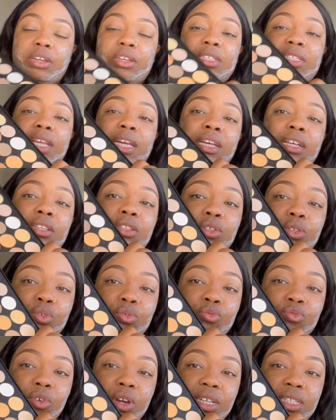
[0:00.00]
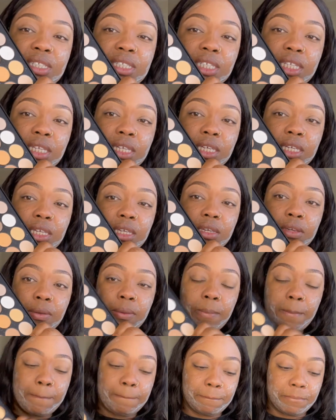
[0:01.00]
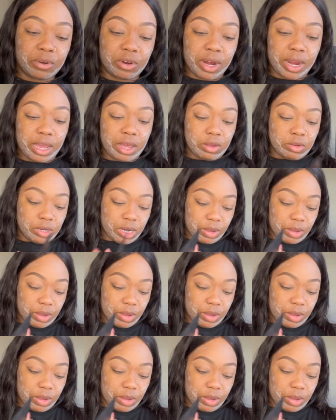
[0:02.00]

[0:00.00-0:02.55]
It's like a little rusty brown.